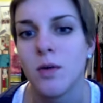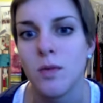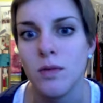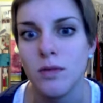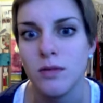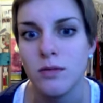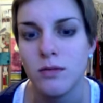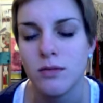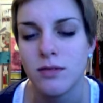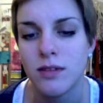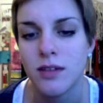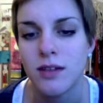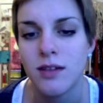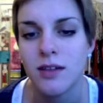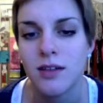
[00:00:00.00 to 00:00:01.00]
Woo!
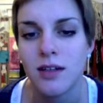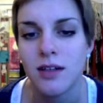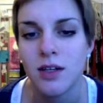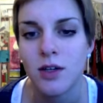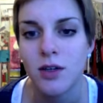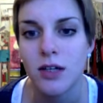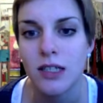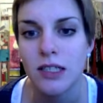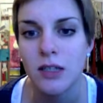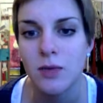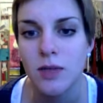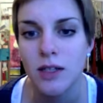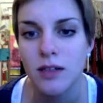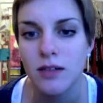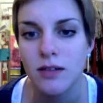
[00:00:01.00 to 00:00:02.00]
Crazy
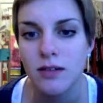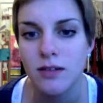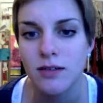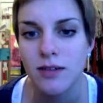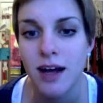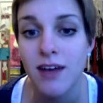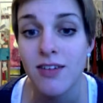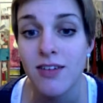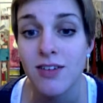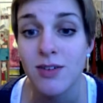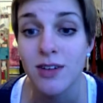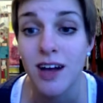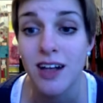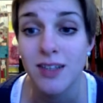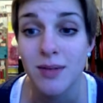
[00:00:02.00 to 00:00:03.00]
wheel. I have this really
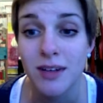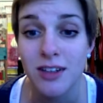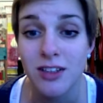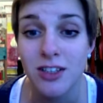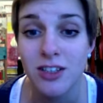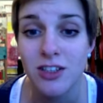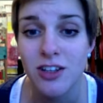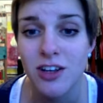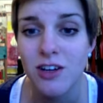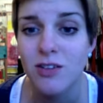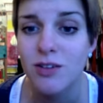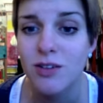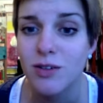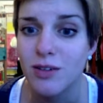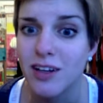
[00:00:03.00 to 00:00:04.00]
awesome English teacher though,
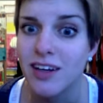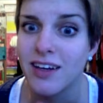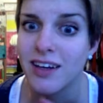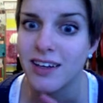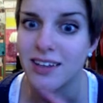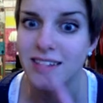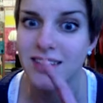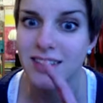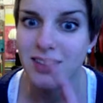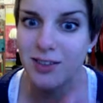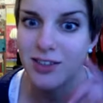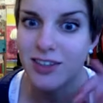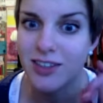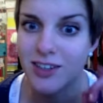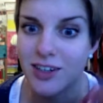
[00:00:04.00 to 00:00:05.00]
who like is
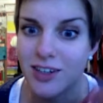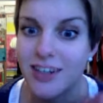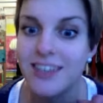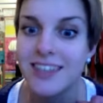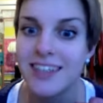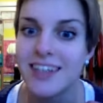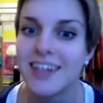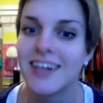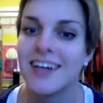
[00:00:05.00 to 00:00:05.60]
legit crazy,